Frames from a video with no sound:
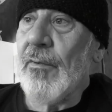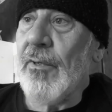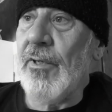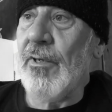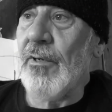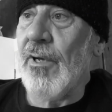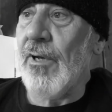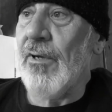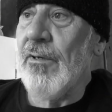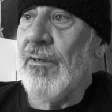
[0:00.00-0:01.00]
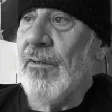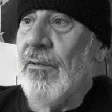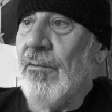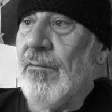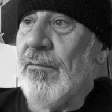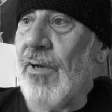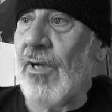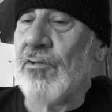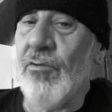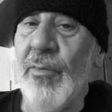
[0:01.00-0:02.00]
Eating
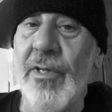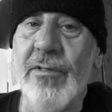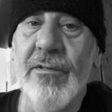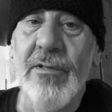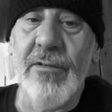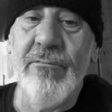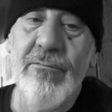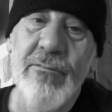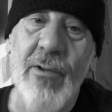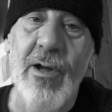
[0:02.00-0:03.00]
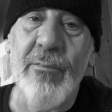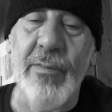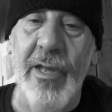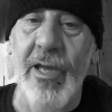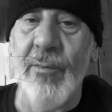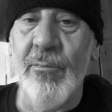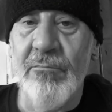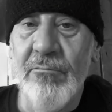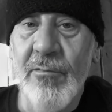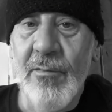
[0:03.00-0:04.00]
natural meat, like wild game,
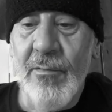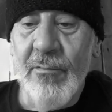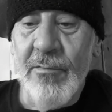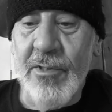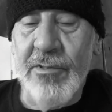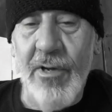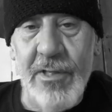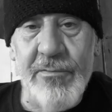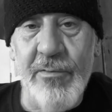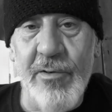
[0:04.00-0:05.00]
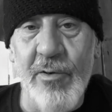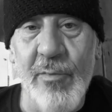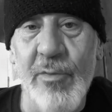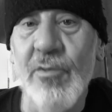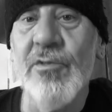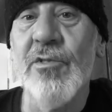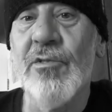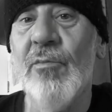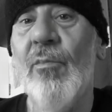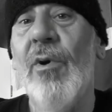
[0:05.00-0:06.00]
does lots for your immune
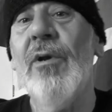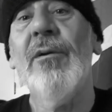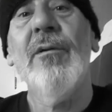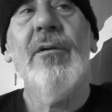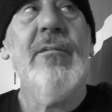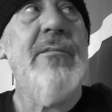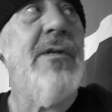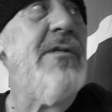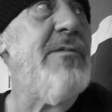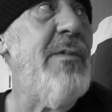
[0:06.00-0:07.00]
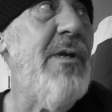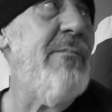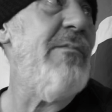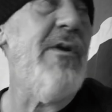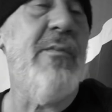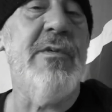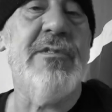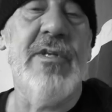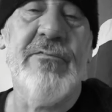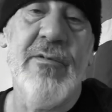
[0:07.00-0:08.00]
system, man. That doesn't mean I'm going to be
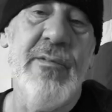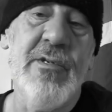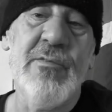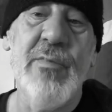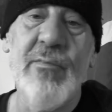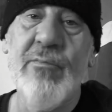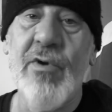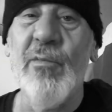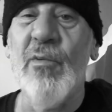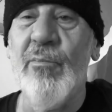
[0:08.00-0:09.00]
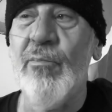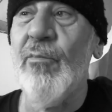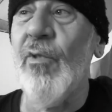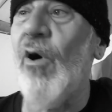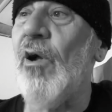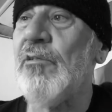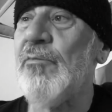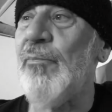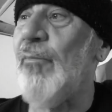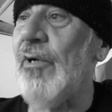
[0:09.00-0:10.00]
safe from this, but probably
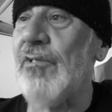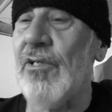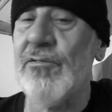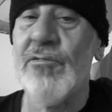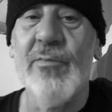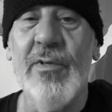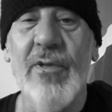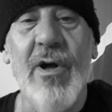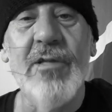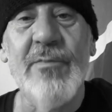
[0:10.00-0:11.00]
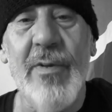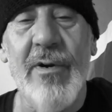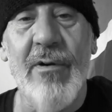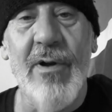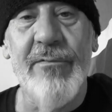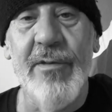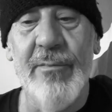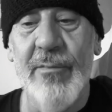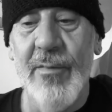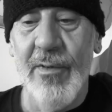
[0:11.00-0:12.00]
my chances would be lots better off
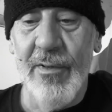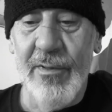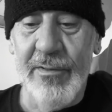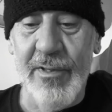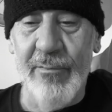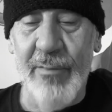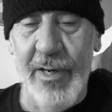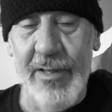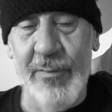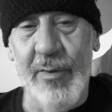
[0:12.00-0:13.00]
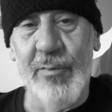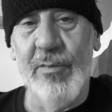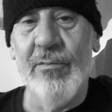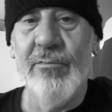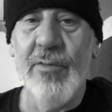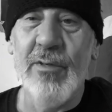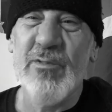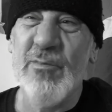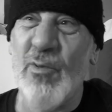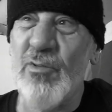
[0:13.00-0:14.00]
than many people. I
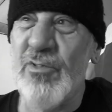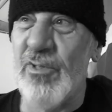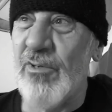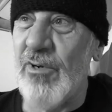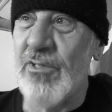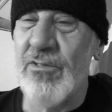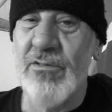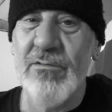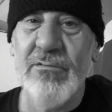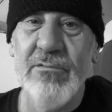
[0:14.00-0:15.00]
don't smoke cigarettes.